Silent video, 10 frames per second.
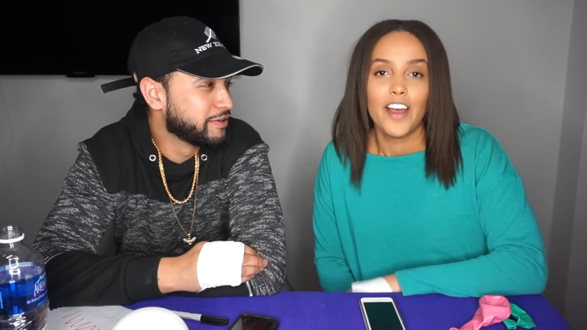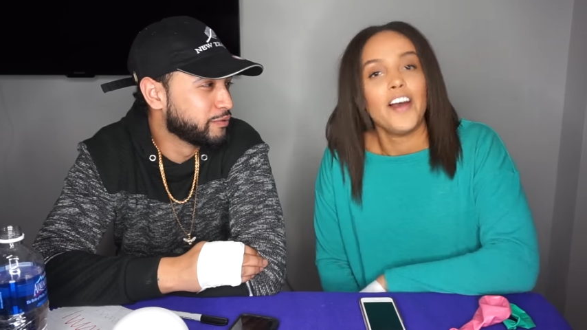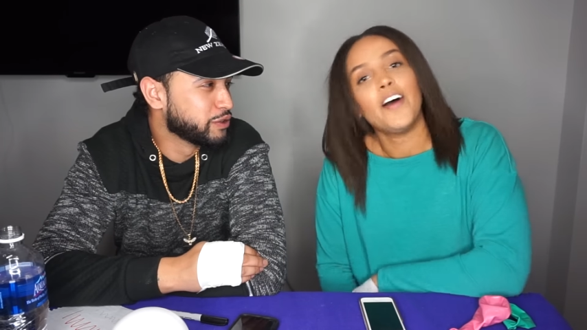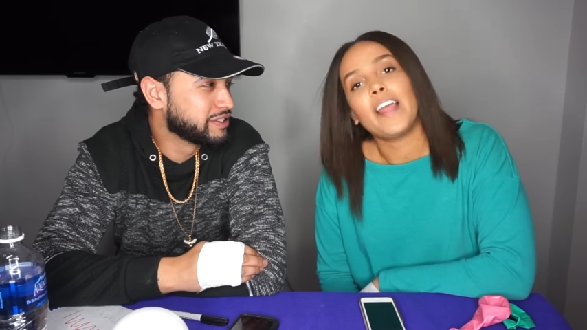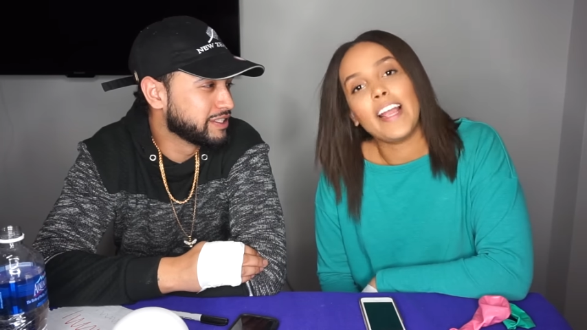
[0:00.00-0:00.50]

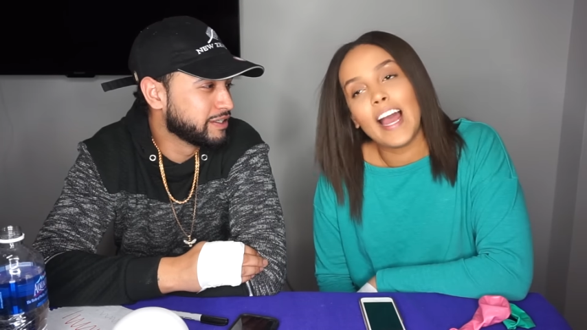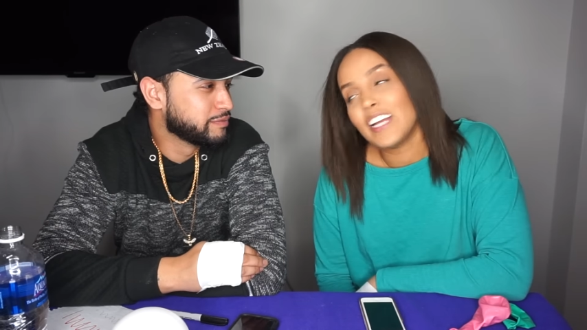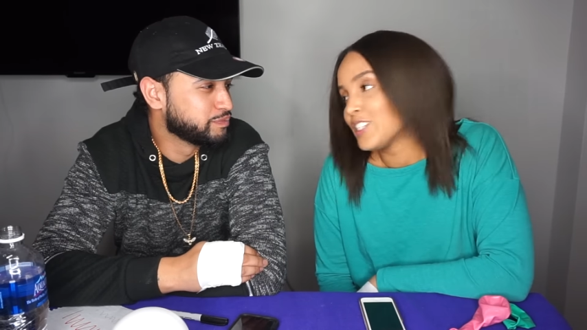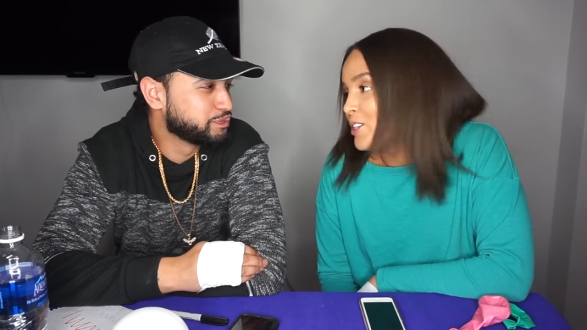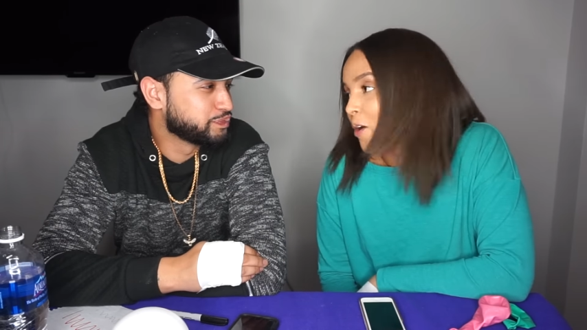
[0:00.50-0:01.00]
Speaker 1: We'll okay, see.
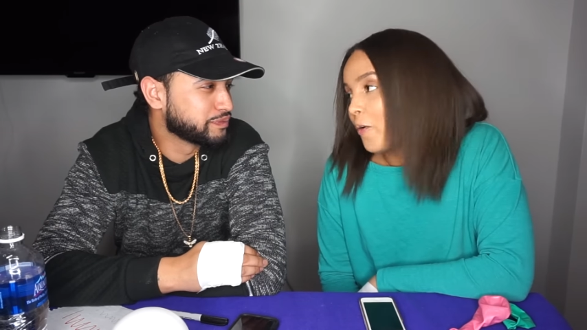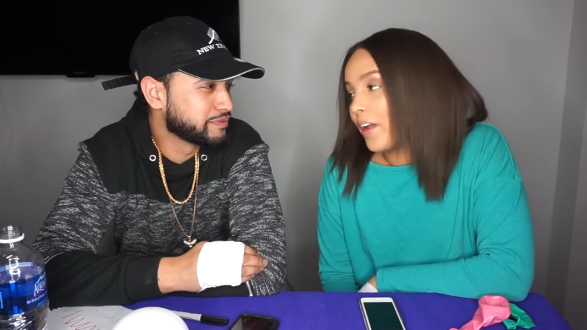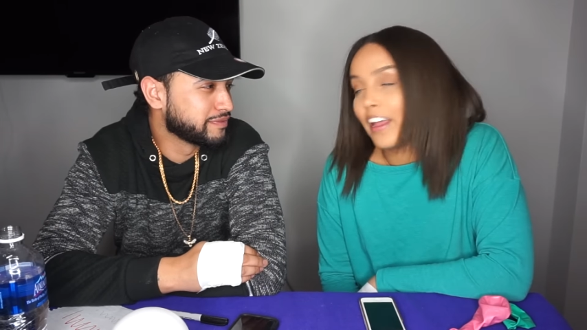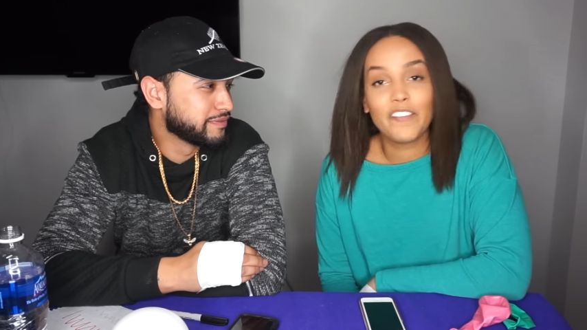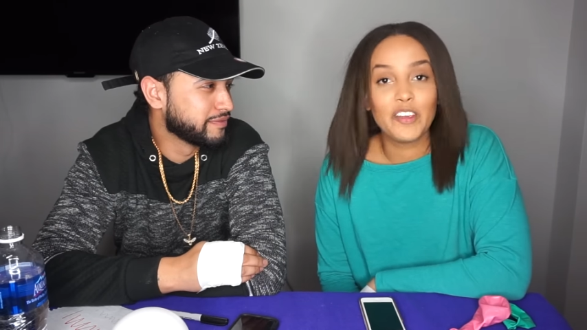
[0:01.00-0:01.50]
guys. So
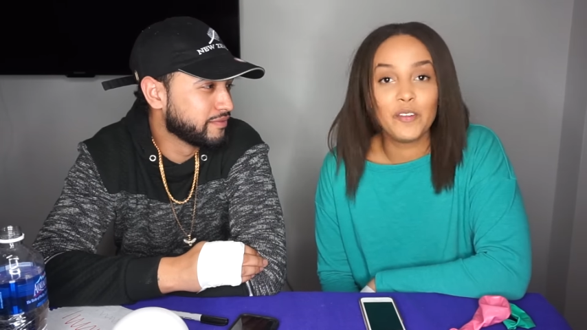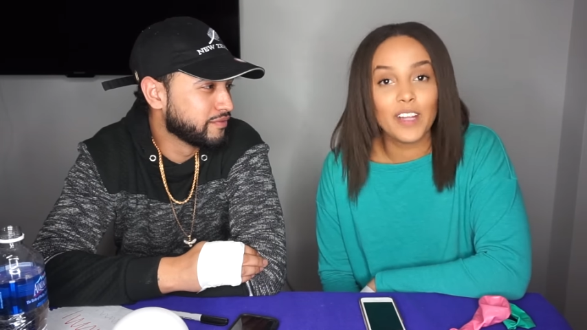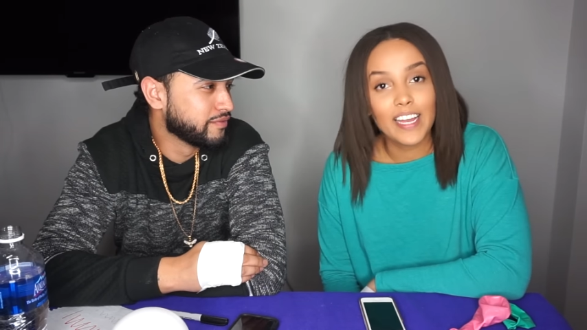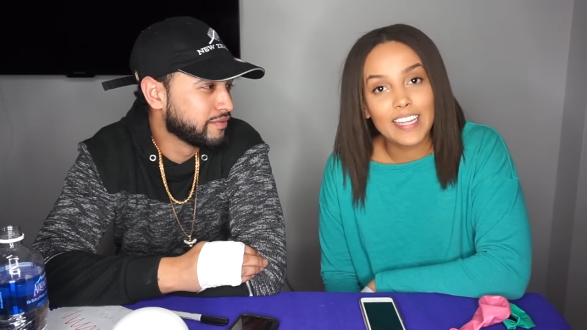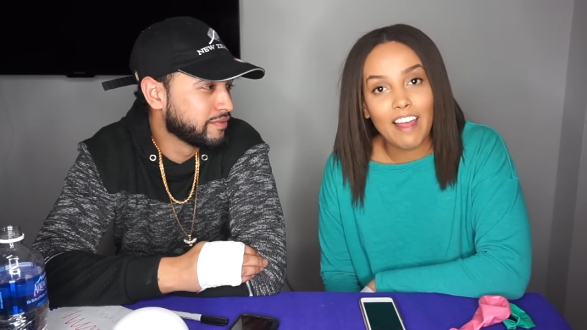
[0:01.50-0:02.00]
if you
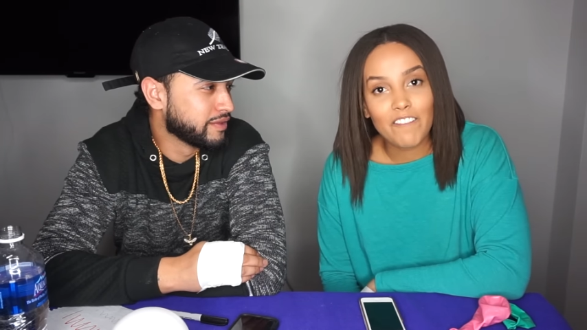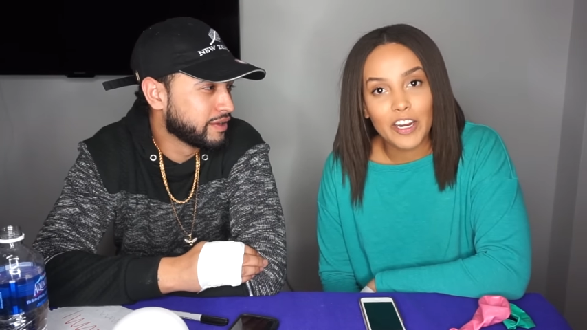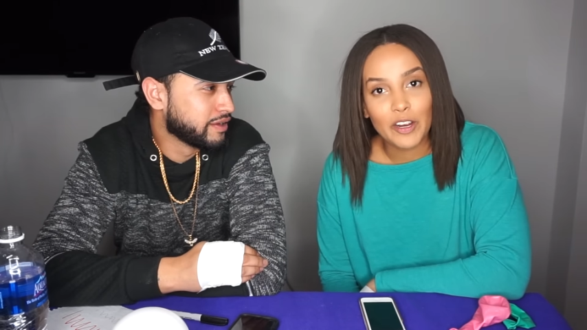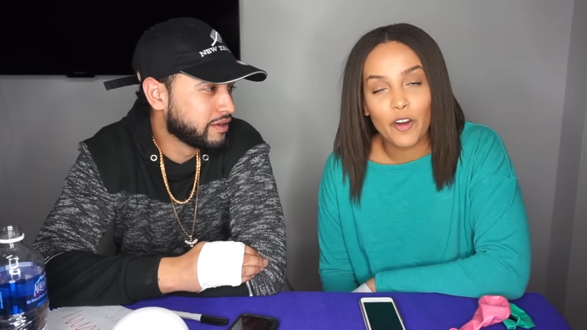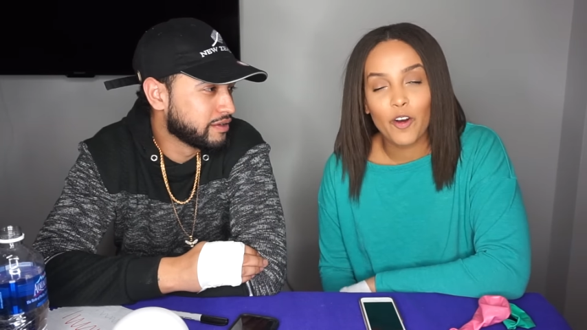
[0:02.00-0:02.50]
like that
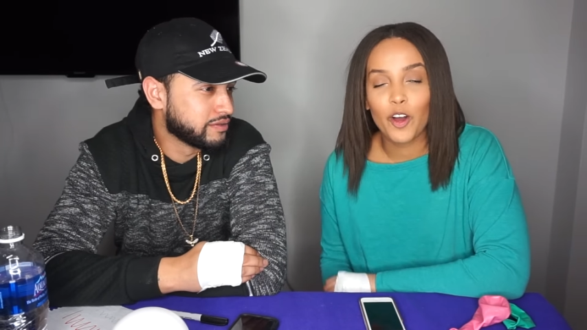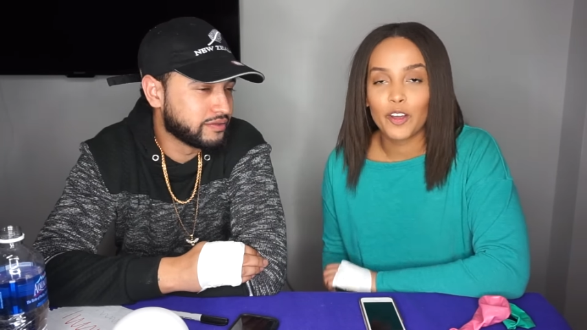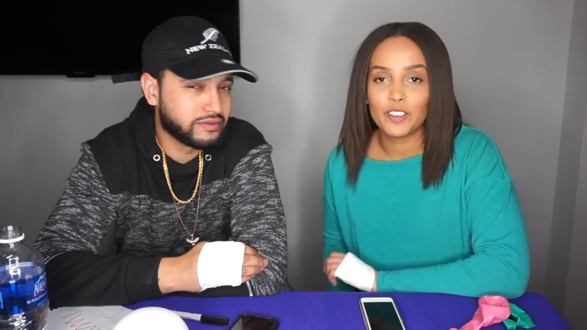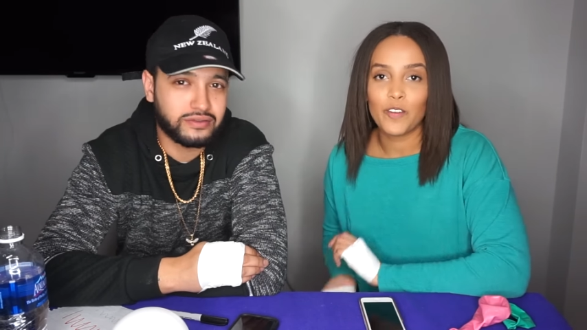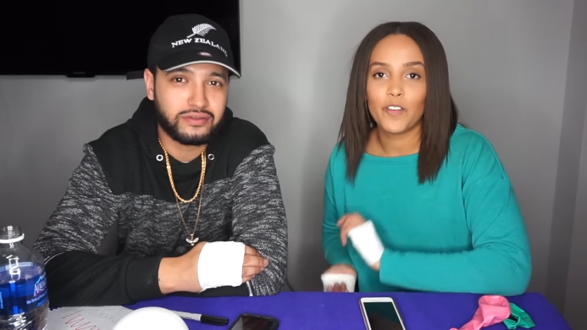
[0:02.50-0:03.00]
video,
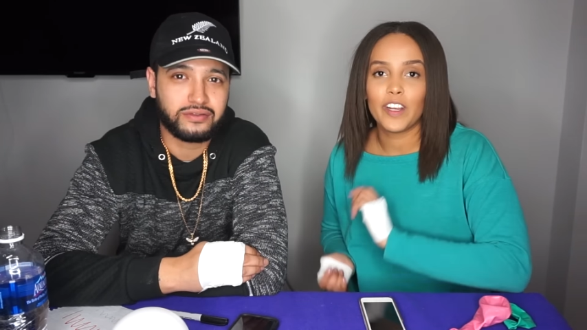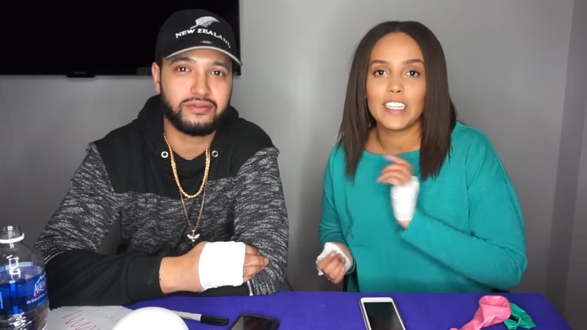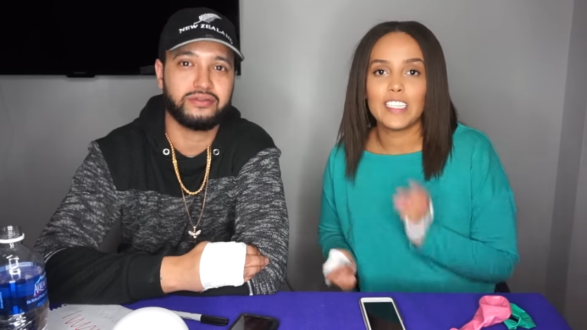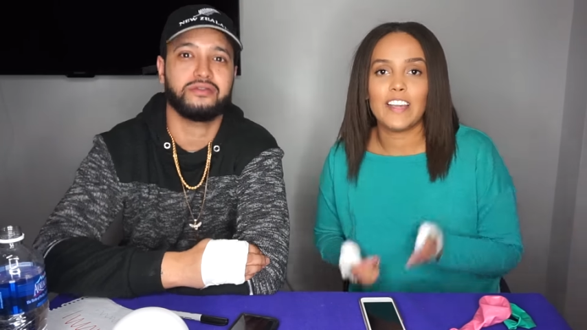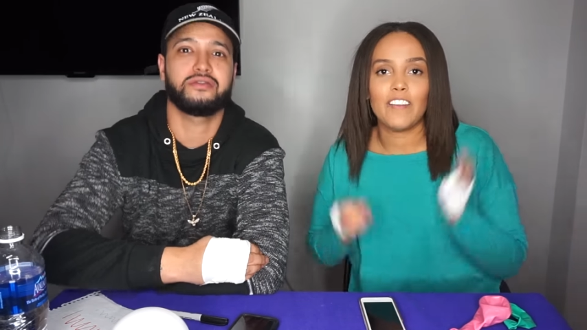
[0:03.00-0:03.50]
don't
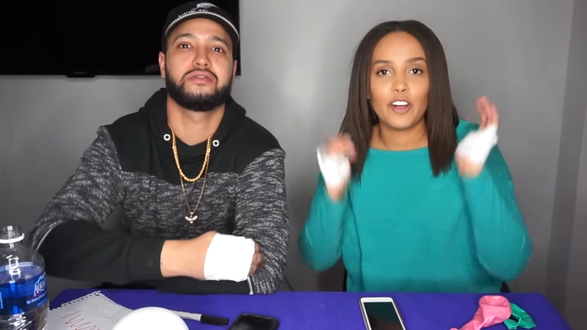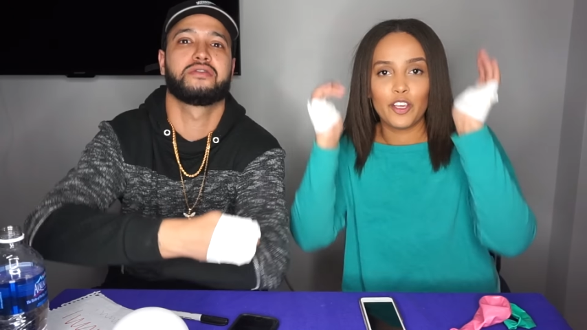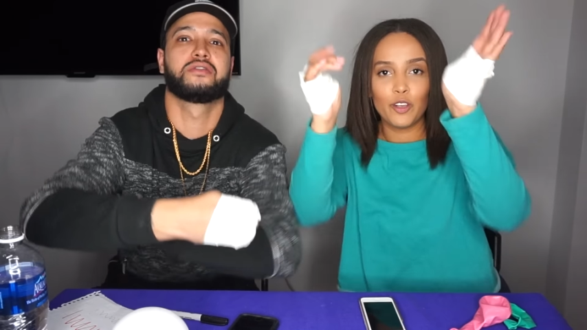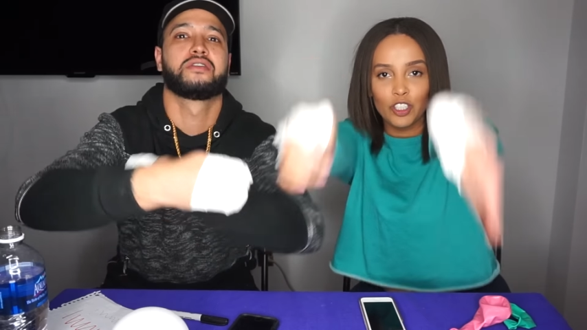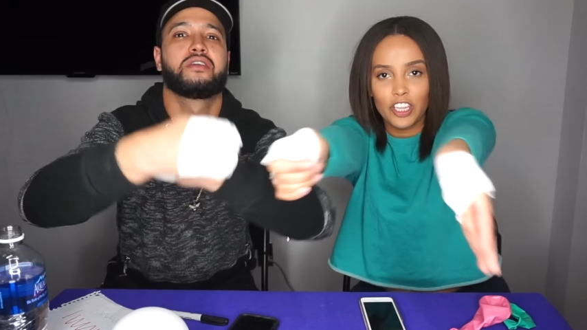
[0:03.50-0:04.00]
forget to give it a
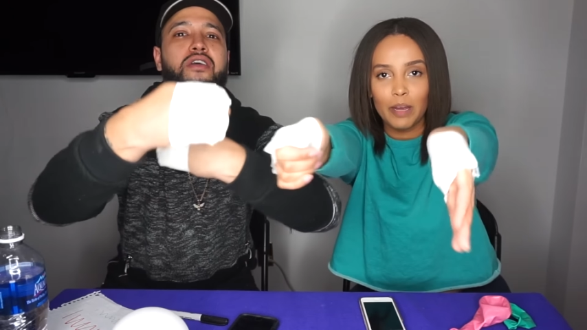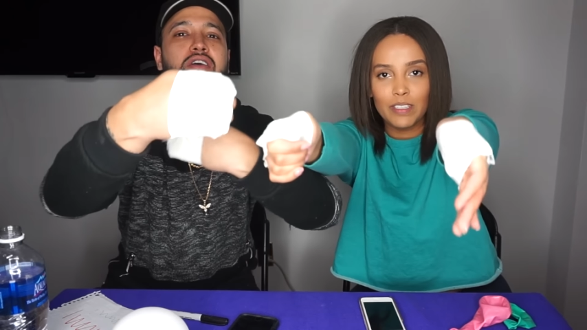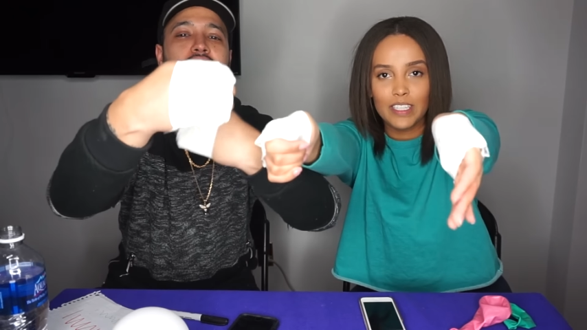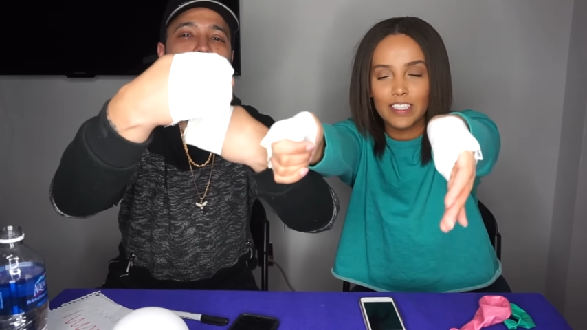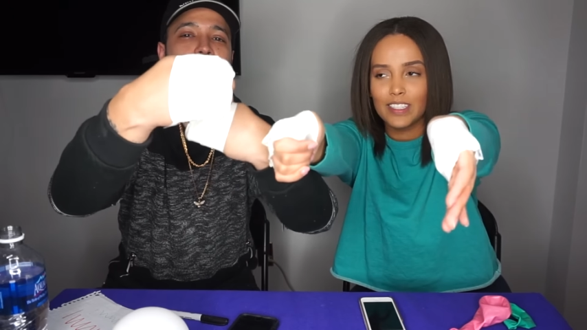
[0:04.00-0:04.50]
huge thumbs